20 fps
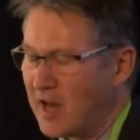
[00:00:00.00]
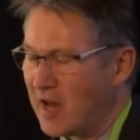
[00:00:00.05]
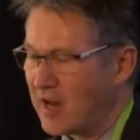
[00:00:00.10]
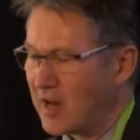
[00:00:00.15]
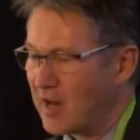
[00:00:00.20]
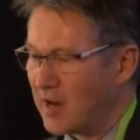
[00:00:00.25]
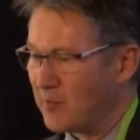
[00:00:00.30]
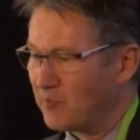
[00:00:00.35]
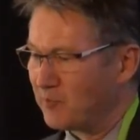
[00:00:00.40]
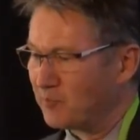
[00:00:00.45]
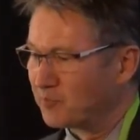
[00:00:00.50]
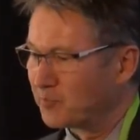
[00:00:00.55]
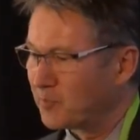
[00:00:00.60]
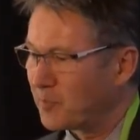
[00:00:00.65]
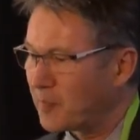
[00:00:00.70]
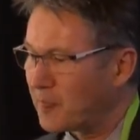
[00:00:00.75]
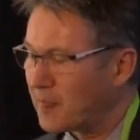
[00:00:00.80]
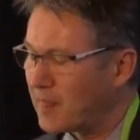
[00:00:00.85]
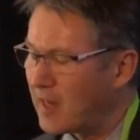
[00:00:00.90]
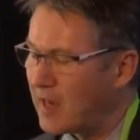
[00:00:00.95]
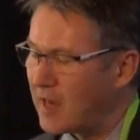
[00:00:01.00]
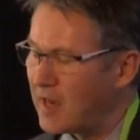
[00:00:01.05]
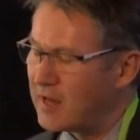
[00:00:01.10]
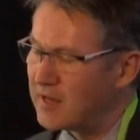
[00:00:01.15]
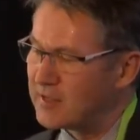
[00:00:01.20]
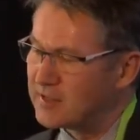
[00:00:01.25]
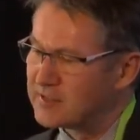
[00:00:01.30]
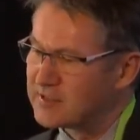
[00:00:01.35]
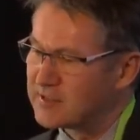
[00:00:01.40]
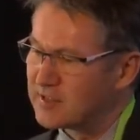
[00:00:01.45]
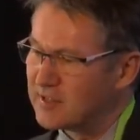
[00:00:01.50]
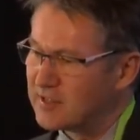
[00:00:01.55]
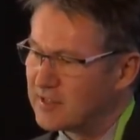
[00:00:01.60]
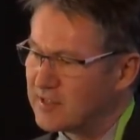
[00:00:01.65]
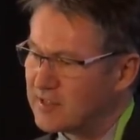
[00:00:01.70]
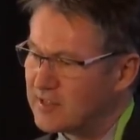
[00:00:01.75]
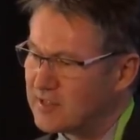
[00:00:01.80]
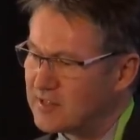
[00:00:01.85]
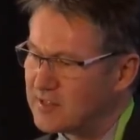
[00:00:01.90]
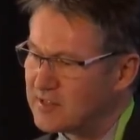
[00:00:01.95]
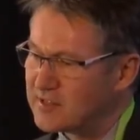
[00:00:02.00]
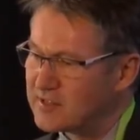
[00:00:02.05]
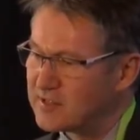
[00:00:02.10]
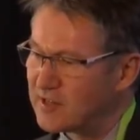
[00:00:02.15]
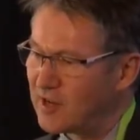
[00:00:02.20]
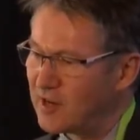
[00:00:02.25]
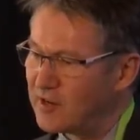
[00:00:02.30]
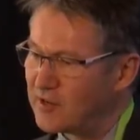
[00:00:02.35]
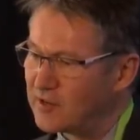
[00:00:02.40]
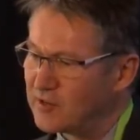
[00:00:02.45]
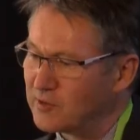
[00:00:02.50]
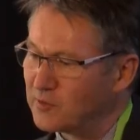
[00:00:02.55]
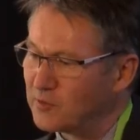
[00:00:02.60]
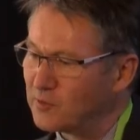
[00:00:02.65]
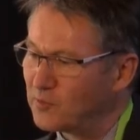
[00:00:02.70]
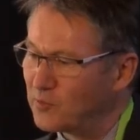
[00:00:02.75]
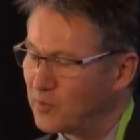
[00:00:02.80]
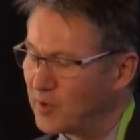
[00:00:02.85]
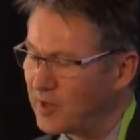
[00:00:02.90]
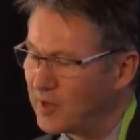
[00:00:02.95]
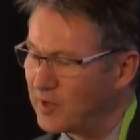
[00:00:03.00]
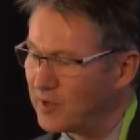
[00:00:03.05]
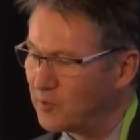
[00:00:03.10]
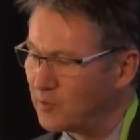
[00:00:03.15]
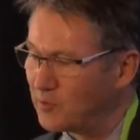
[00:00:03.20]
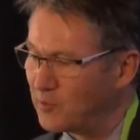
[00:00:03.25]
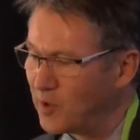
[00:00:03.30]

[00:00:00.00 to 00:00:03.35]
Um, and so we're,